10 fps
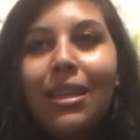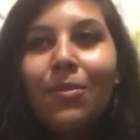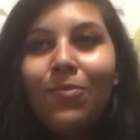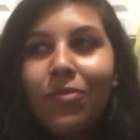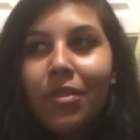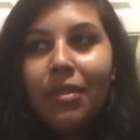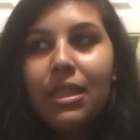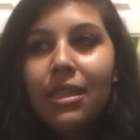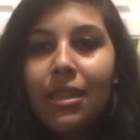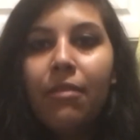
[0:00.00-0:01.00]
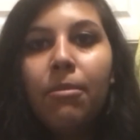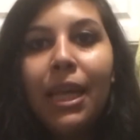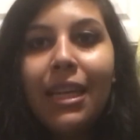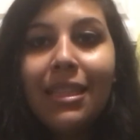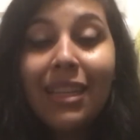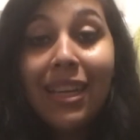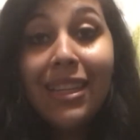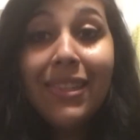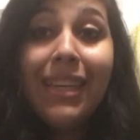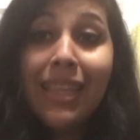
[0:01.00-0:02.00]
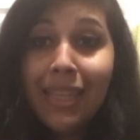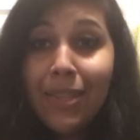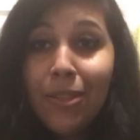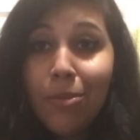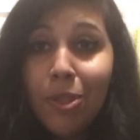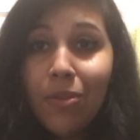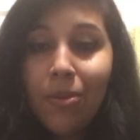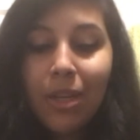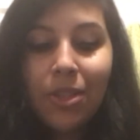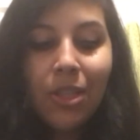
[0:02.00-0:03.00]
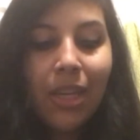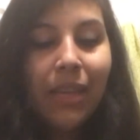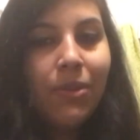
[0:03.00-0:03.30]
some fun stuff planned. So yeah, thank you so much for watching.